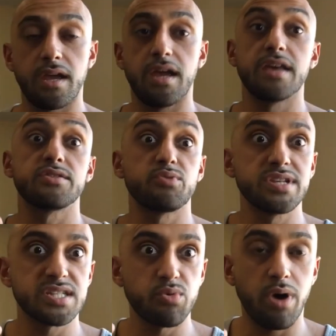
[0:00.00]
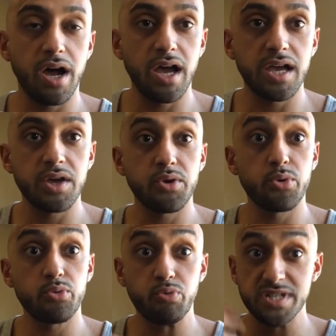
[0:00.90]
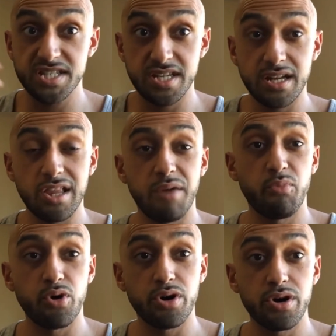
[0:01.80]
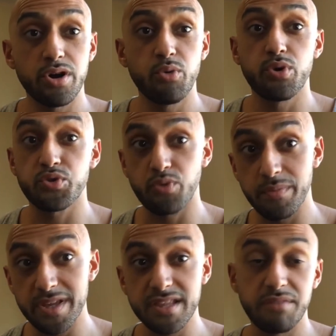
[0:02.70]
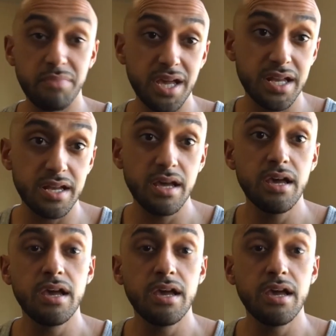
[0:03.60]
And the reason why we see it a lot more with women than men